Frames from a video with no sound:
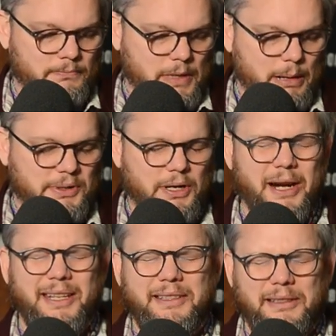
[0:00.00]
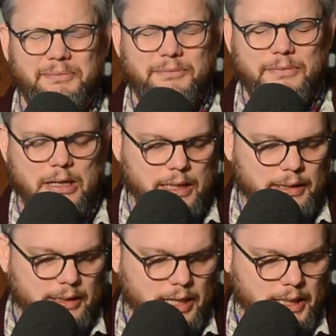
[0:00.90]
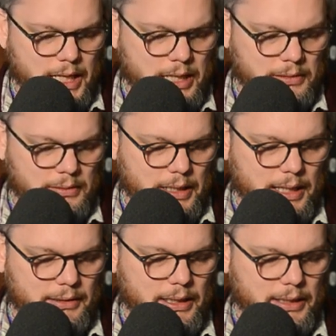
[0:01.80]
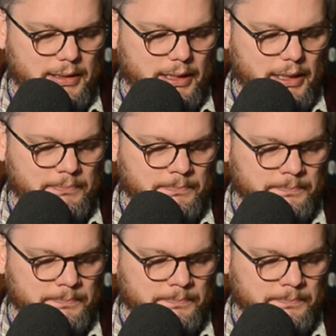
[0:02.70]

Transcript: I'm sorry, Kentucky and Tennessee.